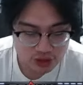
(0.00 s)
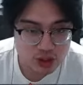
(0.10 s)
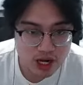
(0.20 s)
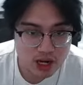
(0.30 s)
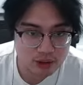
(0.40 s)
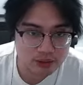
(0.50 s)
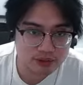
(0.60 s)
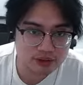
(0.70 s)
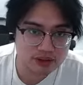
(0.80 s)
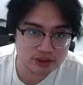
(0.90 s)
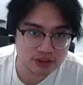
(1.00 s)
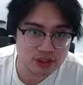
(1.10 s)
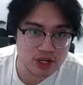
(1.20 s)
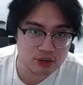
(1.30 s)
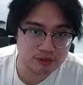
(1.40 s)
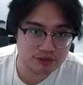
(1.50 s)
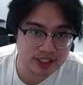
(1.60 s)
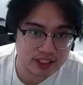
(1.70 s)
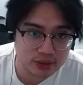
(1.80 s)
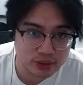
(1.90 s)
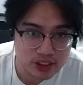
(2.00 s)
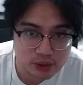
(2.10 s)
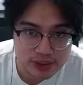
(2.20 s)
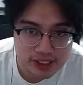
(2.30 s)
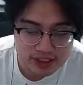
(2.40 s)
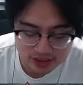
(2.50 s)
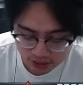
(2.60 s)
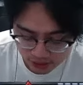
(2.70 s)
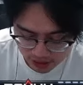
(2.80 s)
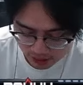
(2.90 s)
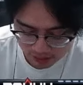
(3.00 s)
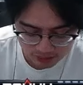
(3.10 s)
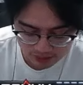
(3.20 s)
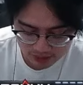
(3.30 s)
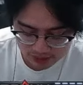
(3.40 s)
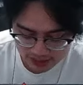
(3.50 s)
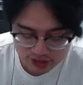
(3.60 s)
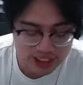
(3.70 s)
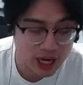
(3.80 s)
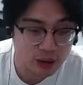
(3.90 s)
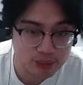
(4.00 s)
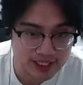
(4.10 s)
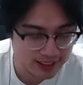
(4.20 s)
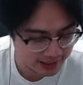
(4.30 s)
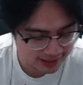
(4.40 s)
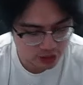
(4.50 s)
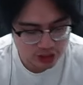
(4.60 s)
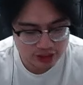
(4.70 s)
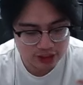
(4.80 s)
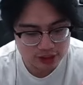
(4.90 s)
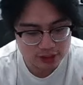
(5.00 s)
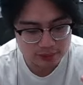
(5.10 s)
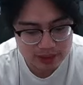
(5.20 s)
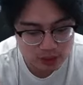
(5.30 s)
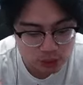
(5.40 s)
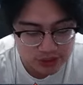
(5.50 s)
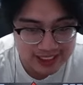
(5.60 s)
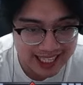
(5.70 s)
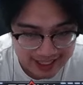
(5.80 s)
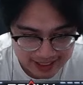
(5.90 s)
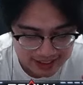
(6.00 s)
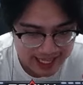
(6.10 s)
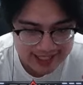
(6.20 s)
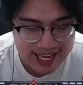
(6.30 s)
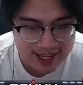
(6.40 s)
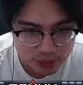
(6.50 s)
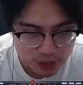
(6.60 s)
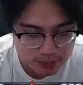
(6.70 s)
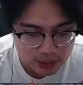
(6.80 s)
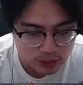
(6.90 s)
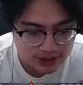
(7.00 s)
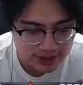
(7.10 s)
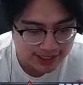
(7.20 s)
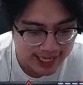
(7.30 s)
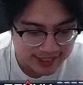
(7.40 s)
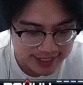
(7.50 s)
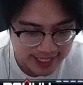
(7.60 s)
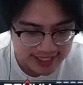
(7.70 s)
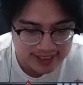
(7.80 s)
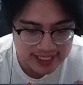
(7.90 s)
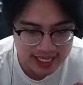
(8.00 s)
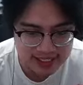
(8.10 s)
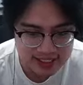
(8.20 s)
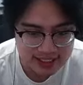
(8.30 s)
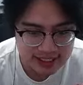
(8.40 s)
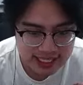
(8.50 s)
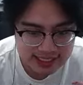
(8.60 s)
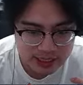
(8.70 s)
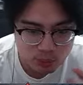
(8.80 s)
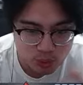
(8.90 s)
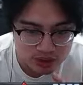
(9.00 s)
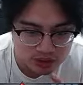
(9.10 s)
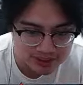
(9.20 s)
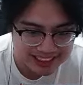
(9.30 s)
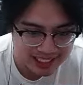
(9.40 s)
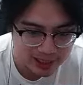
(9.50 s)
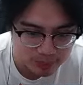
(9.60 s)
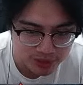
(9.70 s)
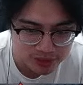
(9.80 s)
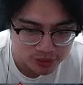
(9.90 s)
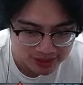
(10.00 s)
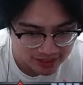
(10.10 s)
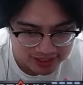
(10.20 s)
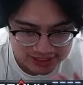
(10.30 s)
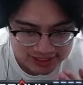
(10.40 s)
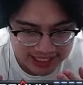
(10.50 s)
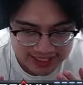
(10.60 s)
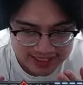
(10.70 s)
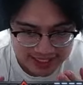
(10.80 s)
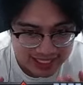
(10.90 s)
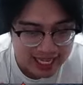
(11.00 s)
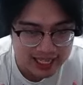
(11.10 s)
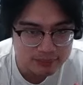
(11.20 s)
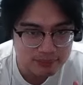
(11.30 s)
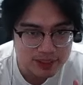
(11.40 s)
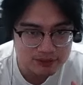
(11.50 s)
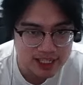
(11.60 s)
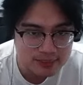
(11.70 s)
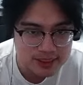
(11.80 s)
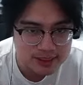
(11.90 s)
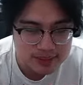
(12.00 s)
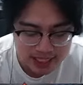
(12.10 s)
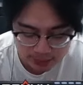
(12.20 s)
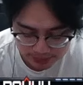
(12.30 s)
know how freaking annoying Lo Yi is? You know how it could outplay, like, you could literally be losing a game. You could be losing like 8k, 10k, and then one good teleport could literally change the game if the enemy team is out of